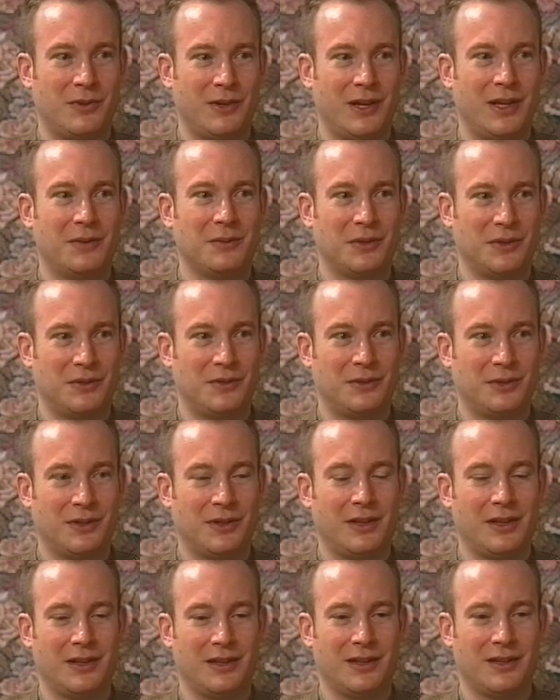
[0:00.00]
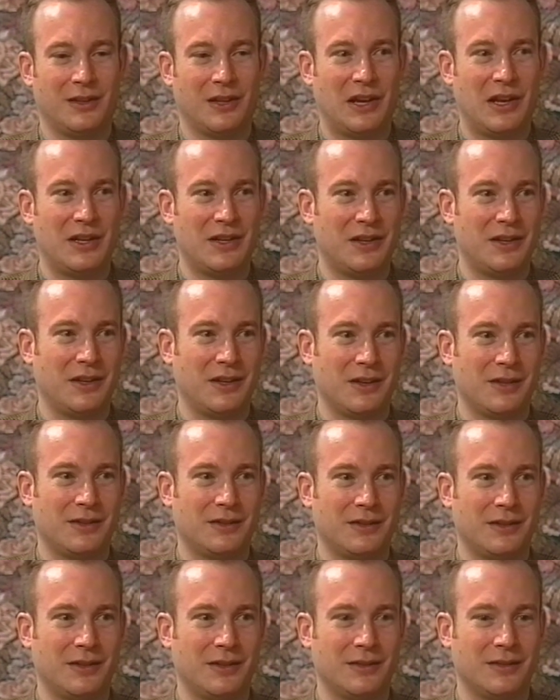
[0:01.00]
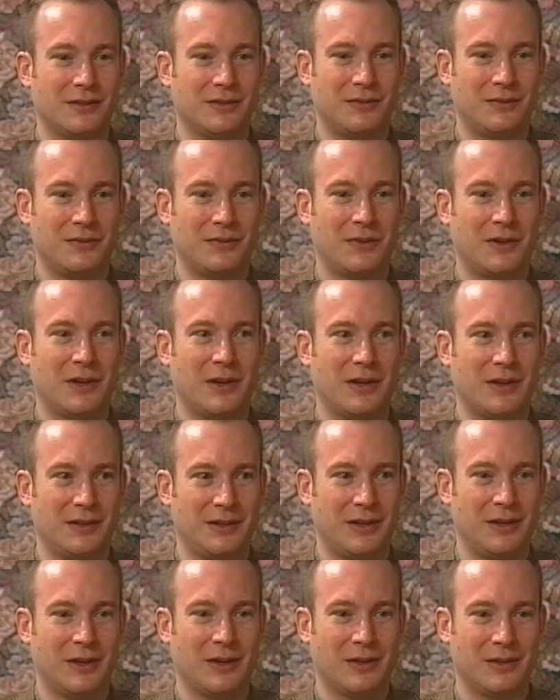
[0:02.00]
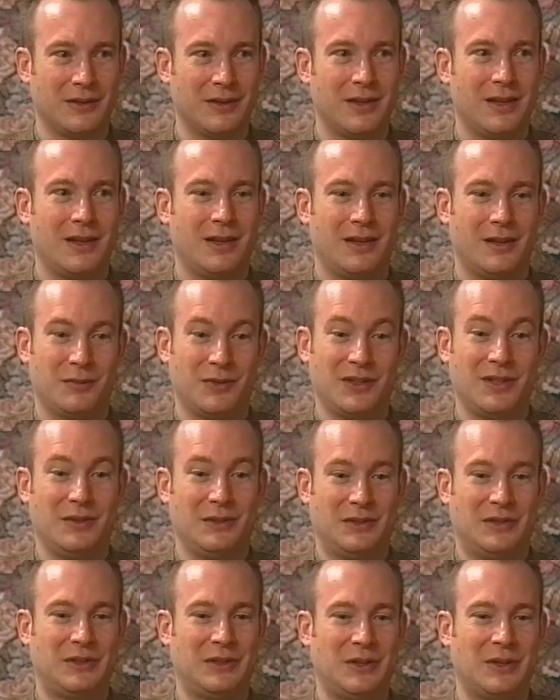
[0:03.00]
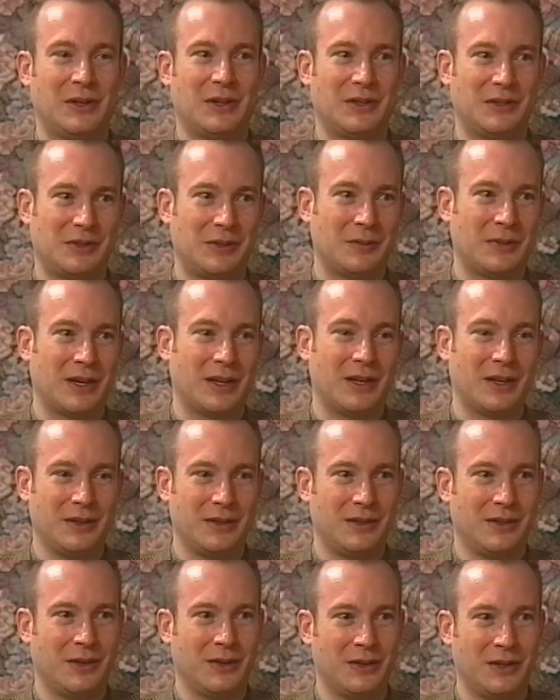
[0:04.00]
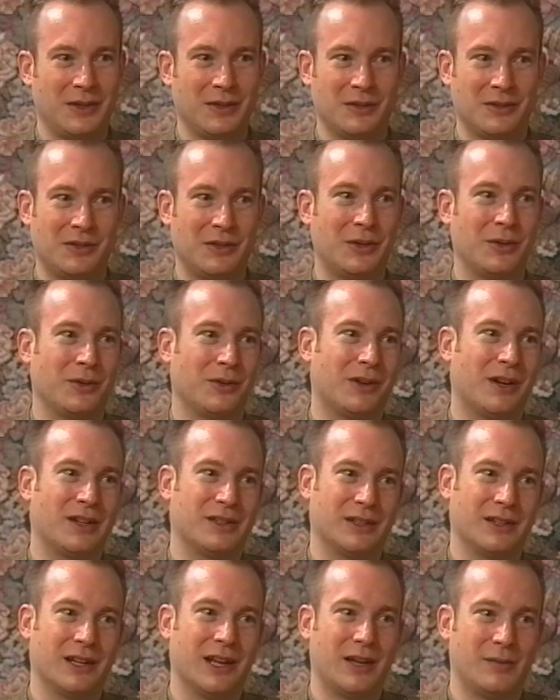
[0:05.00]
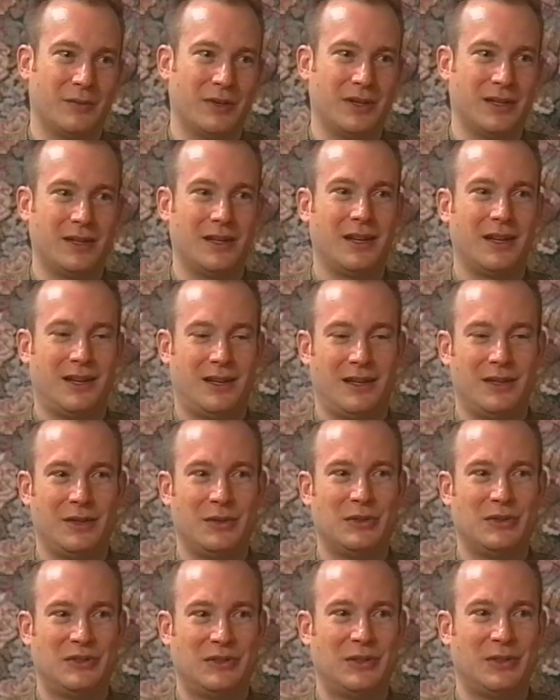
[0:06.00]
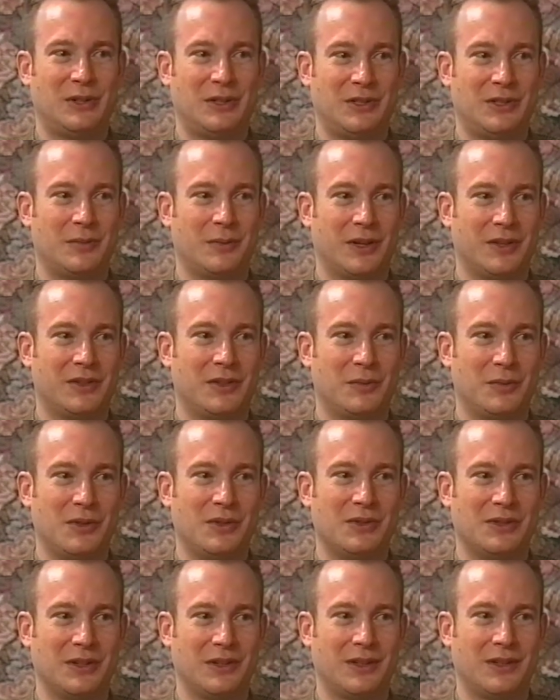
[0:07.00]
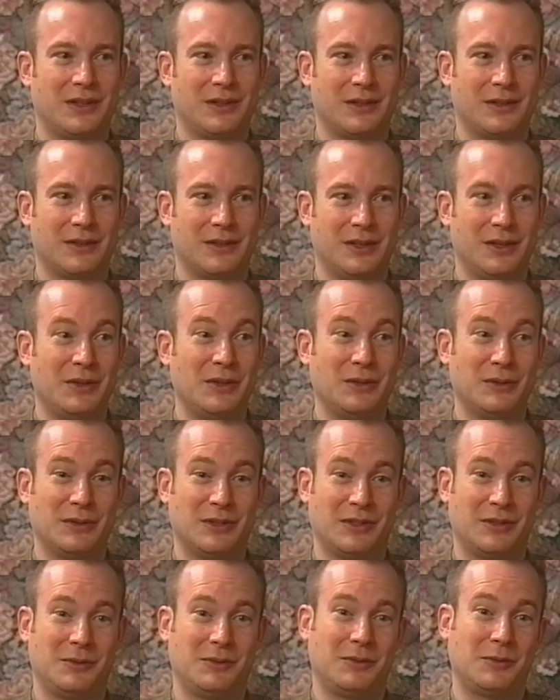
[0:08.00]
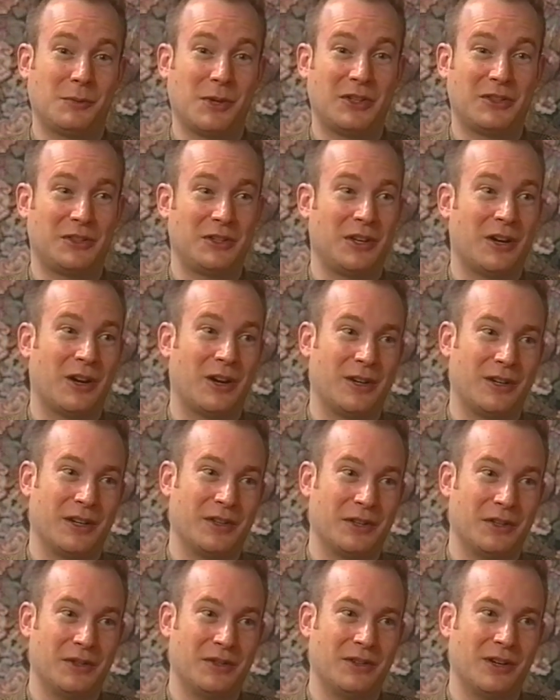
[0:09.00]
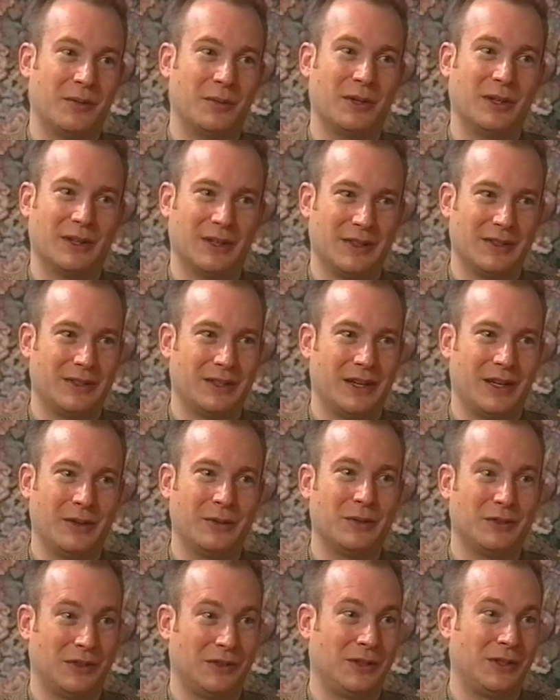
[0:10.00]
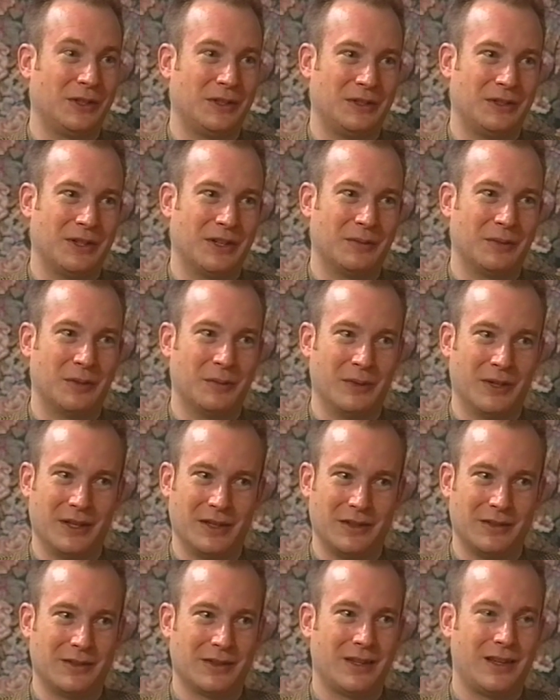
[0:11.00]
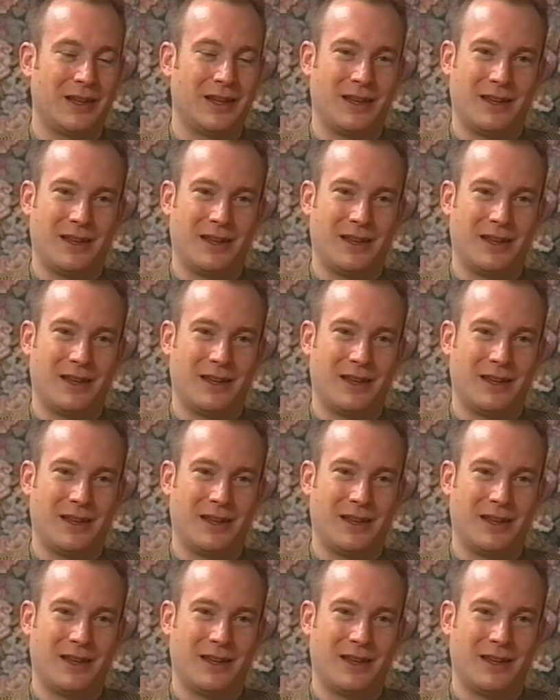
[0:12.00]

played was really enlightening and, mm -hmm. and fun, you know. But he was serious about it. He, you know, he could joke around a lot, but he was serious about the music, you know. And he was especially hard on the drummer, I'll say, who was a good drummer, but he's,